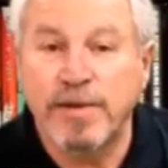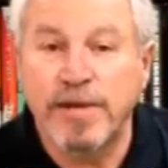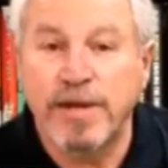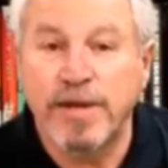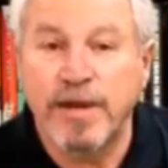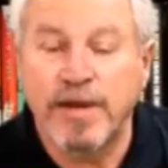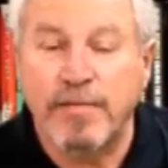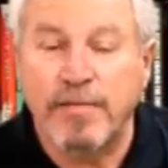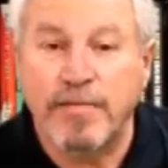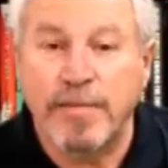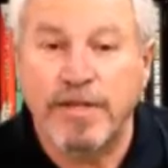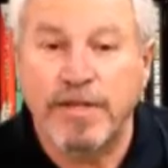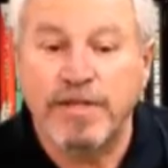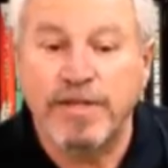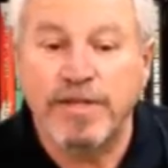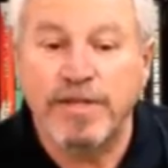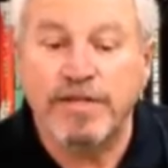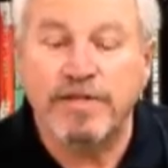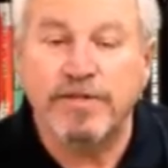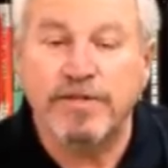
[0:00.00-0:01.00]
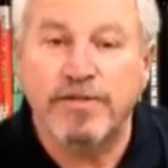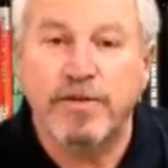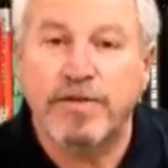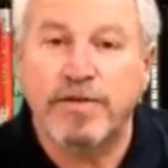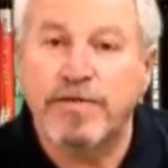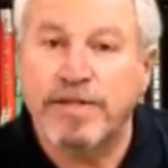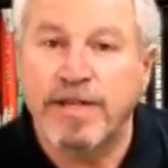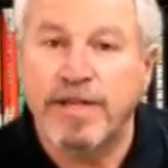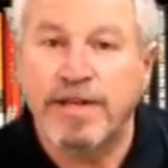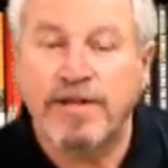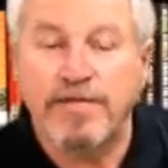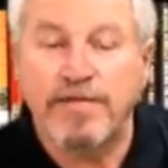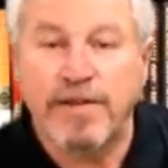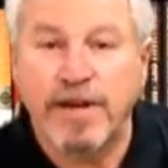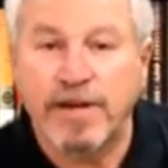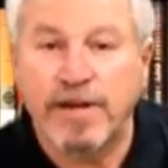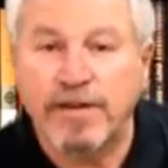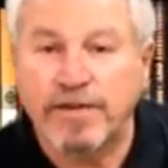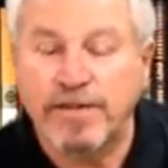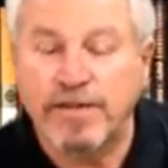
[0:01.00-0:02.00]
has become. She's sort of
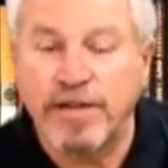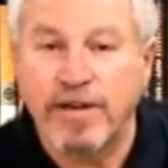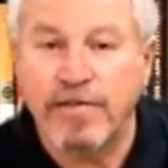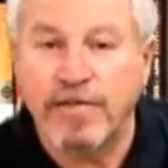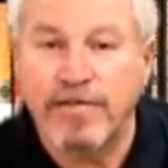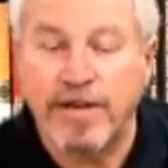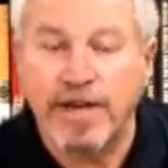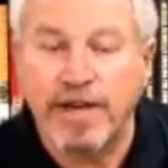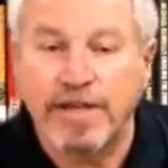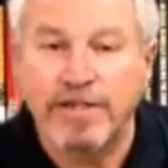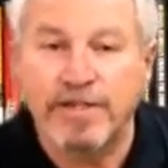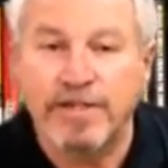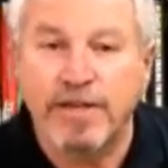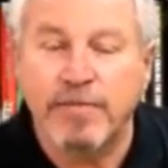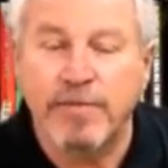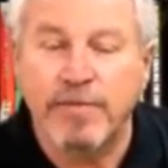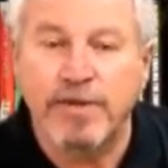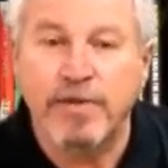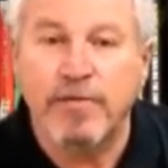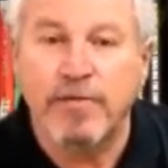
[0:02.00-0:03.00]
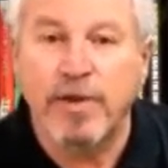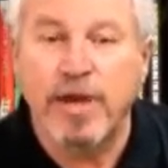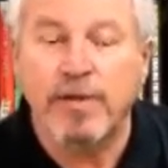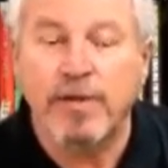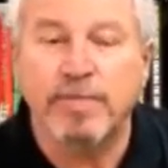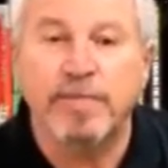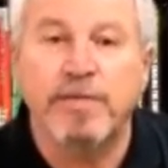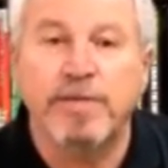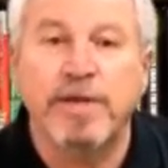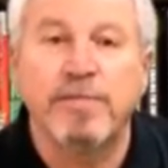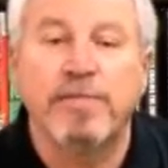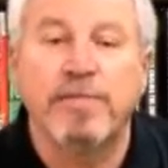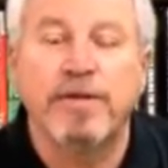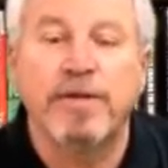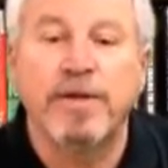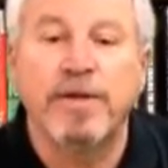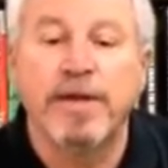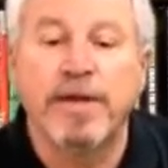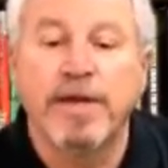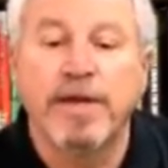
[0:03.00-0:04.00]
identified herself as someone who helps
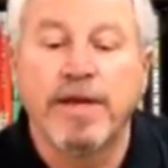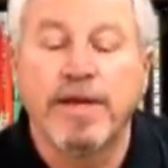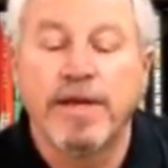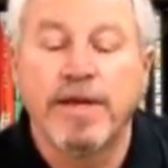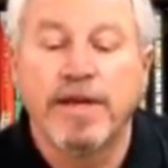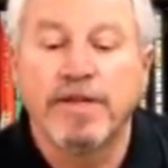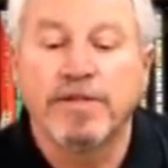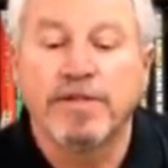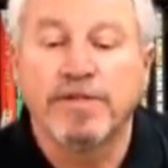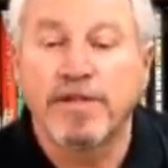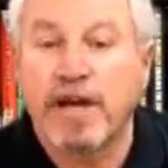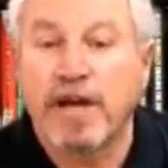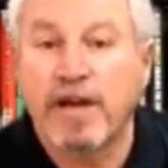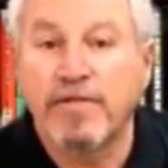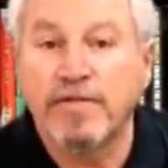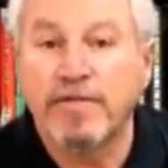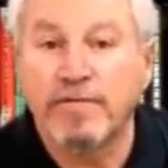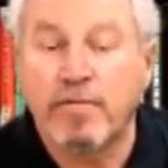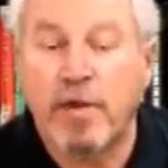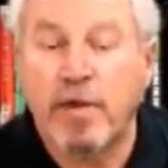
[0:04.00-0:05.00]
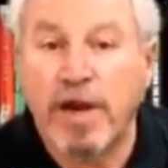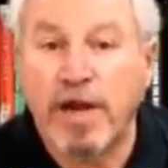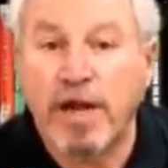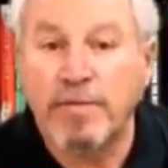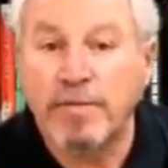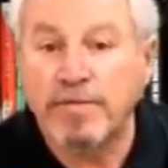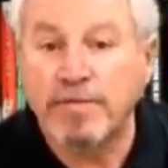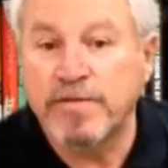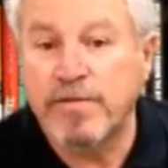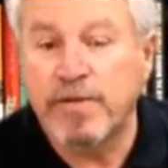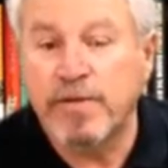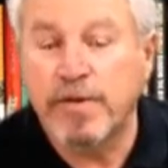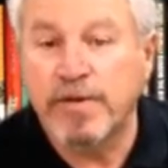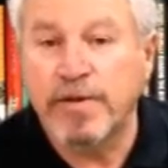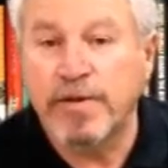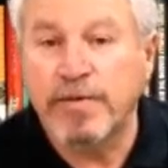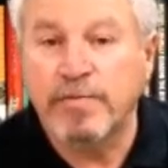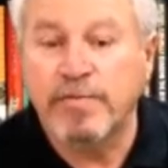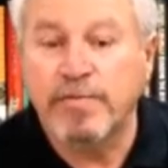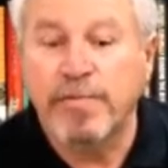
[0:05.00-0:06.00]
people, solves problems for
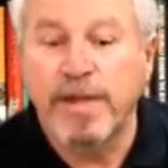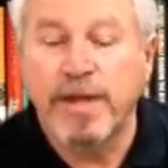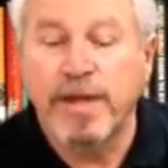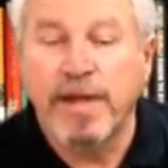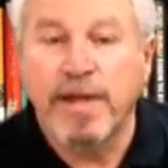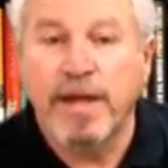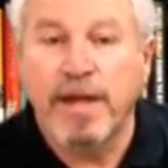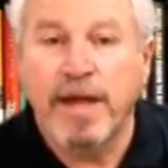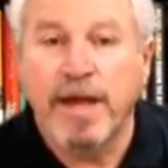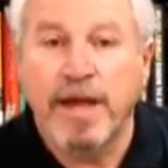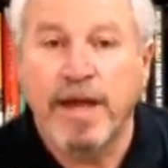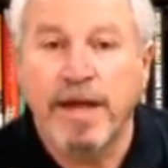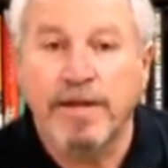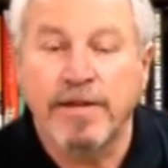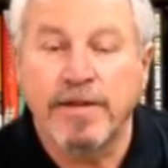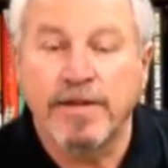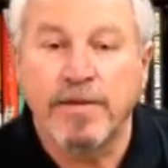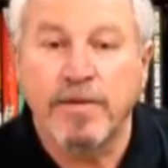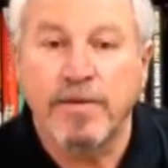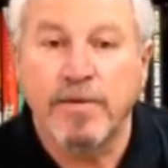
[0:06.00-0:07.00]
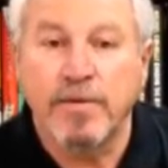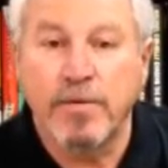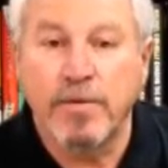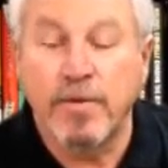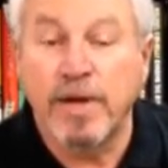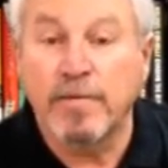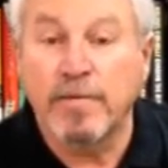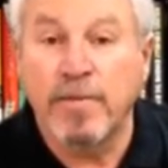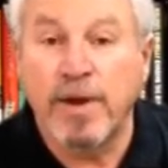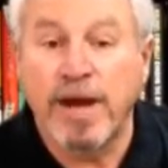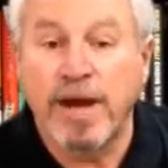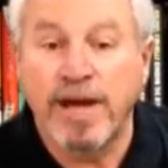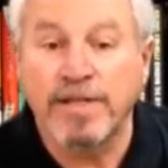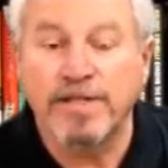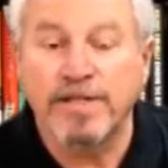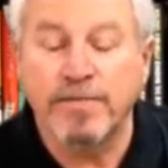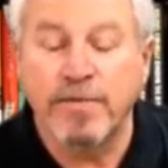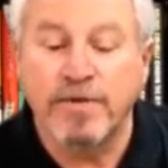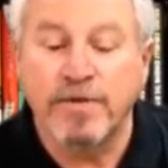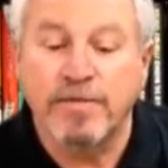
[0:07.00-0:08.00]
them, and when
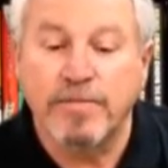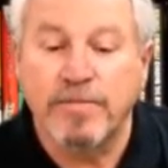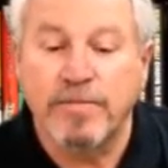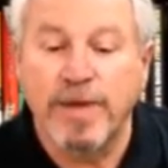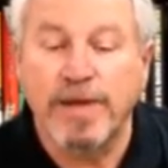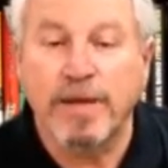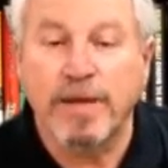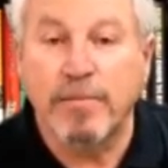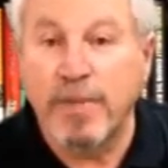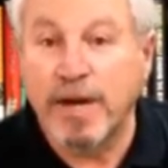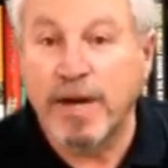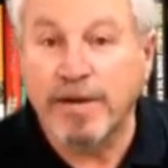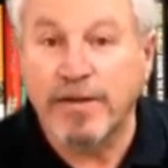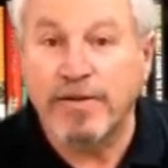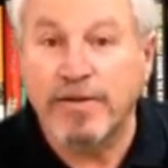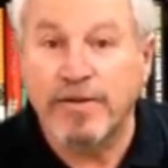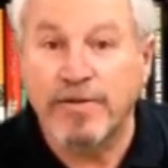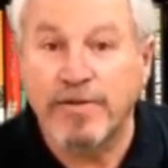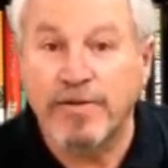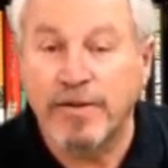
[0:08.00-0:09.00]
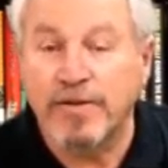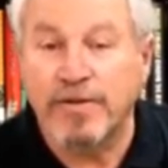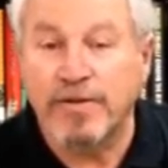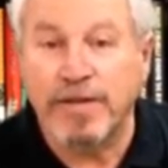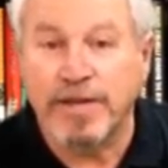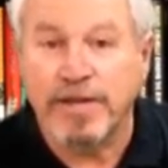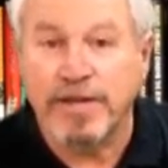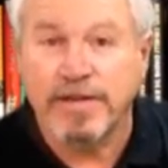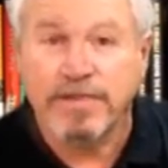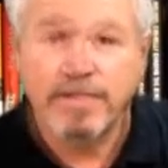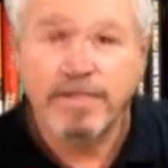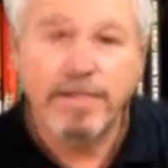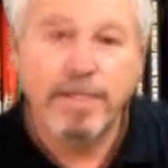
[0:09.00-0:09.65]
possible, make a buck or two doing it.